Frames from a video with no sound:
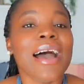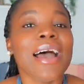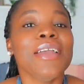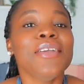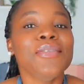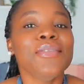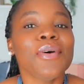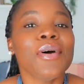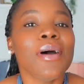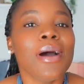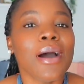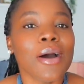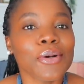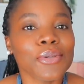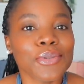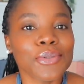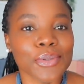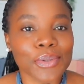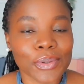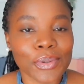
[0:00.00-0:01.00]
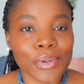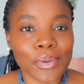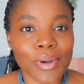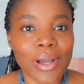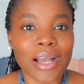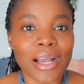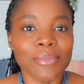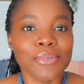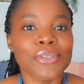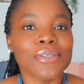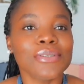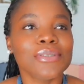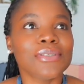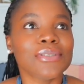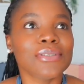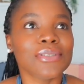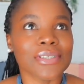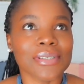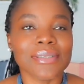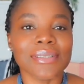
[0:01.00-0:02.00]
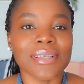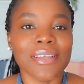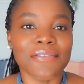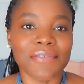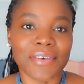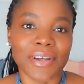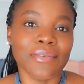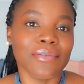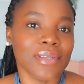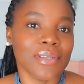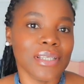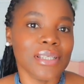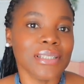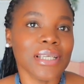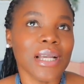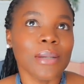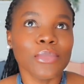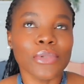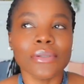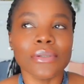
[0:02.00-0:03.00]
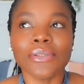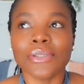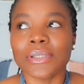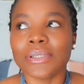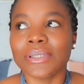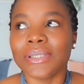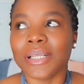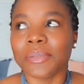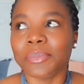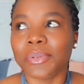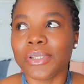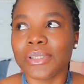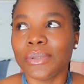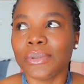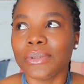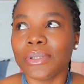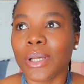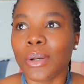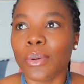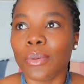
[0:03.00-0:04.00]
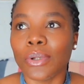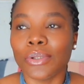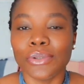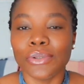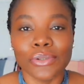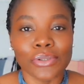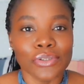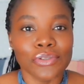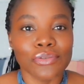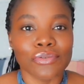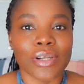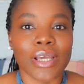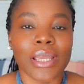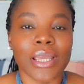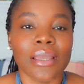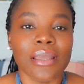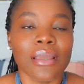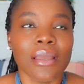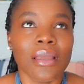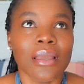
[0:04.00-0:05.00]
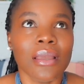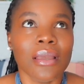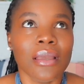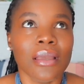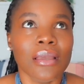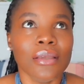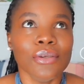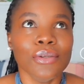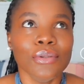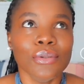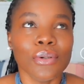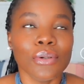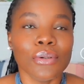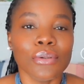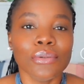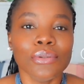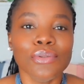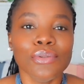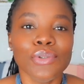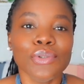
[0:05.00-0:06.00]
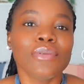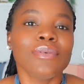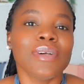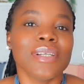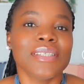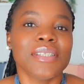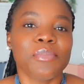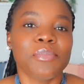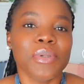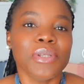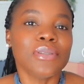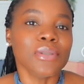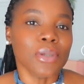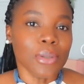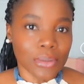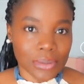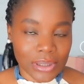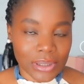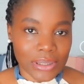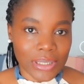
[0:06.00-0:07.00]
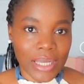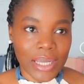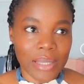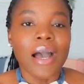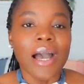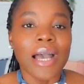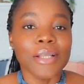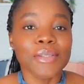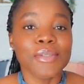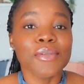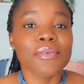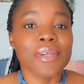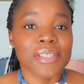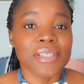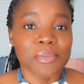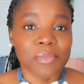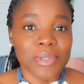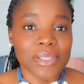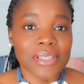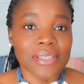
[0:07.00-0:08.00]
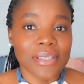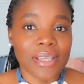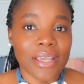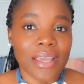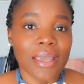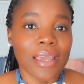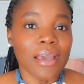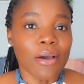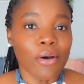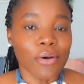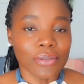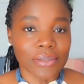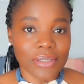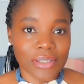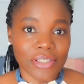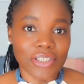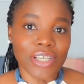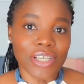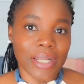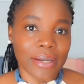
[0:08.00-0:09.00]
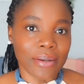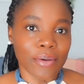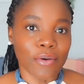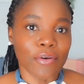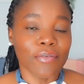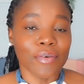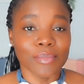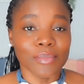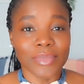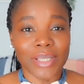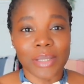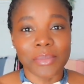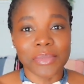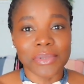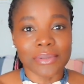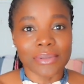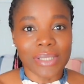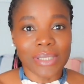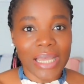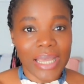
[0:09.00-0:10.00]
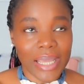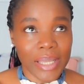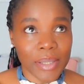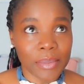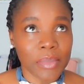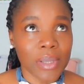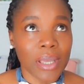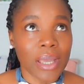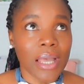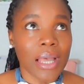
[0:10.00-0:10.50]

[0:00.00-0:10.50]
I know how to cook. I'm not just a fan of the kitchen. I'm not just that person that wants to just try, you know, new recipes all the time. I do recipes here on this channel from time to time,